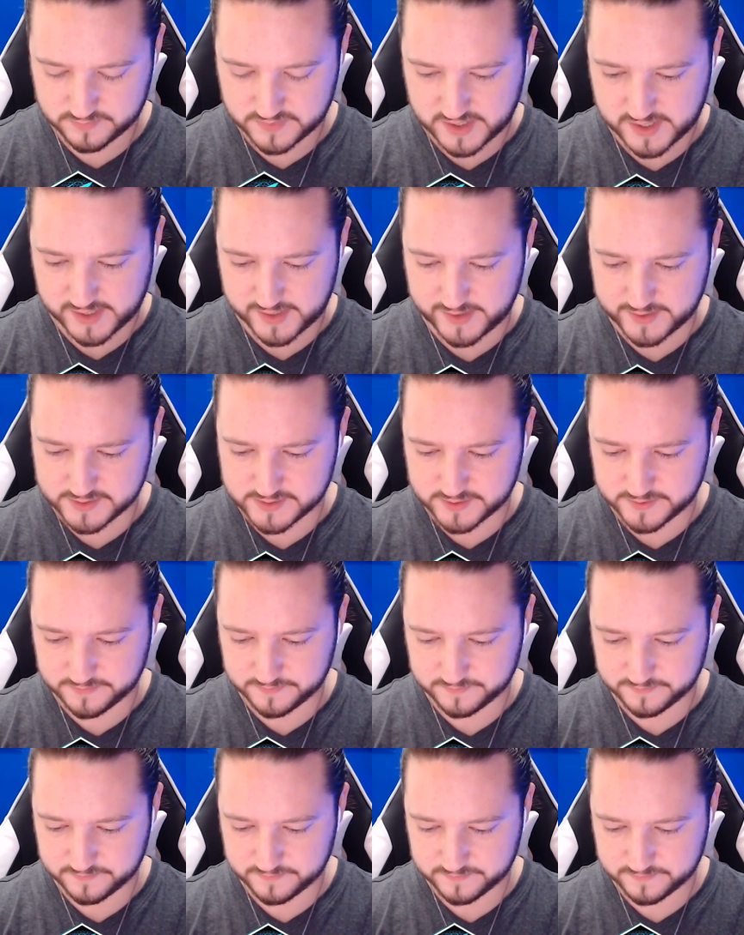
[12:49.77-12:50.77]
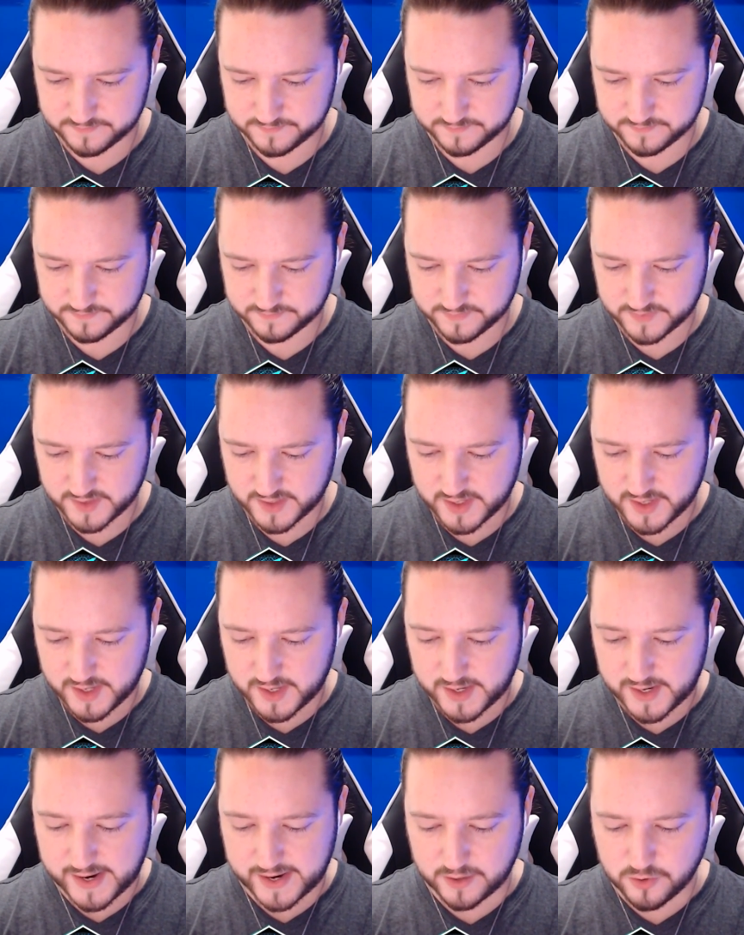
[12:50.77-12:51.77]
Nice.
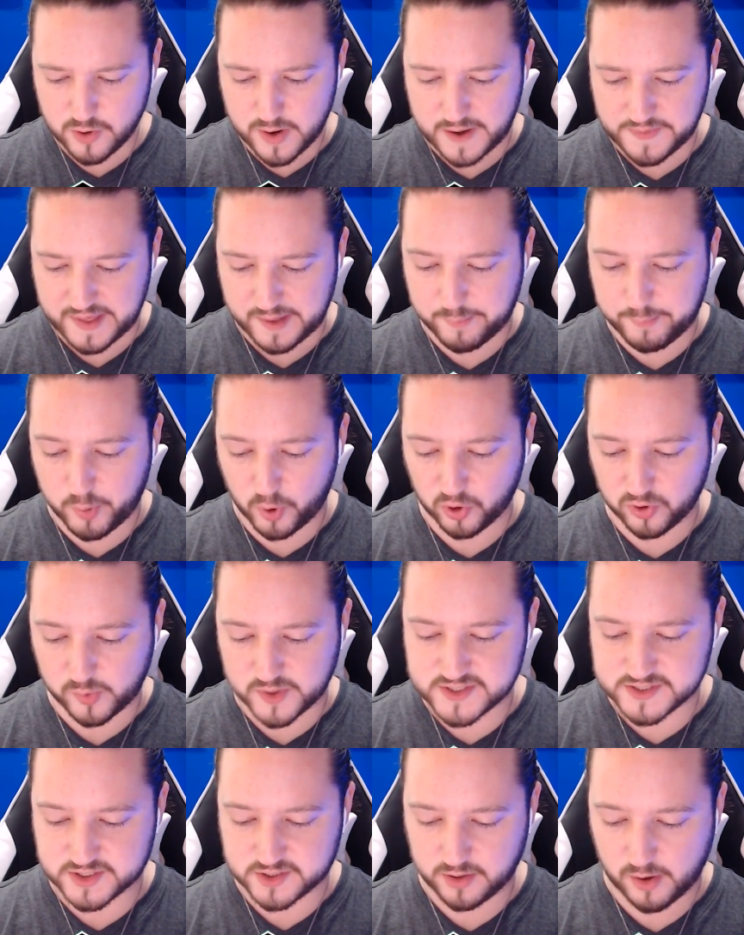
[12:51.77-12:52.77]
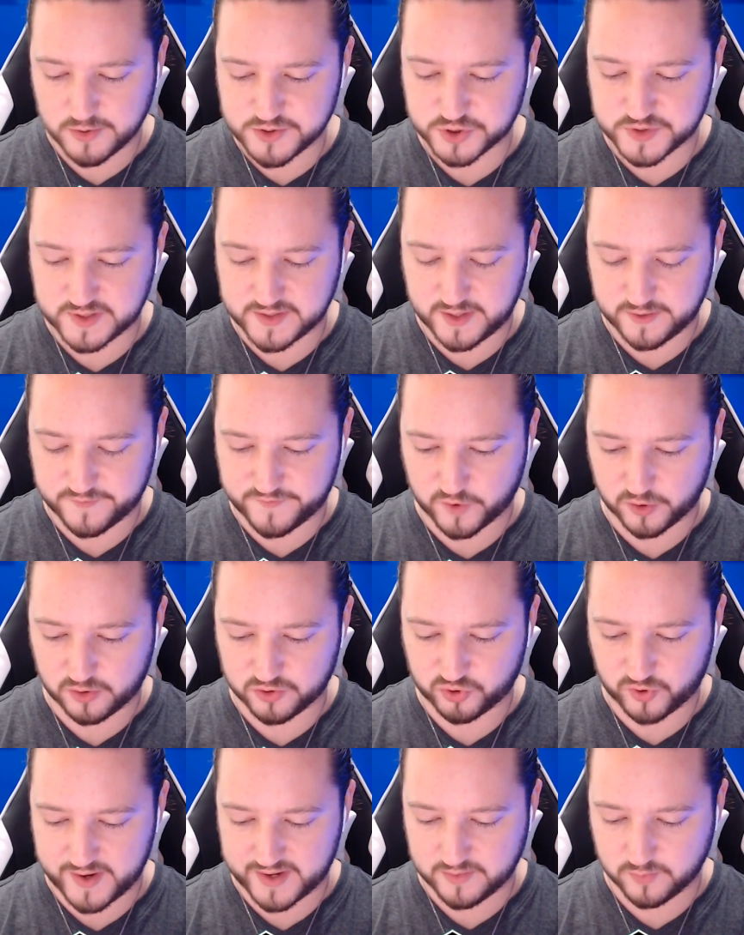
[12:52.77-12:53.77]
I don't know how that bowler was closer than the
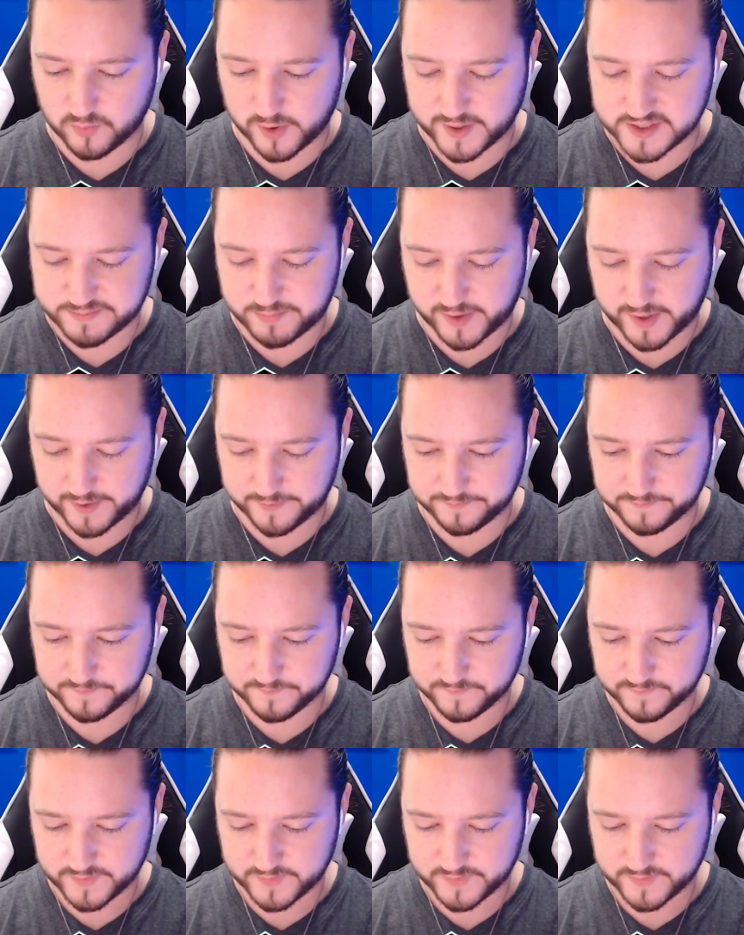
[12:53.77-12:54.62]
Infernal Dragon was, but